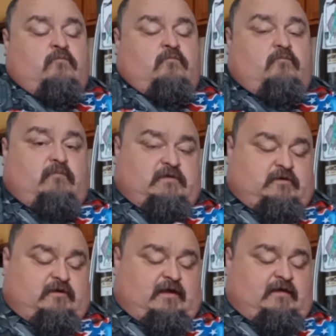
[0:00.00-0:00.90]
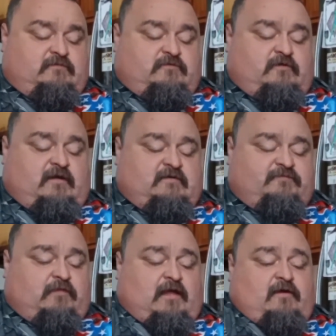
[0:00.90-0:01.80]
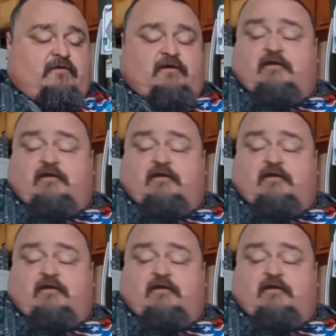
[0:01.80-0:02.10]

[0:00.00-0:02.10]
Your hands are nice floured up.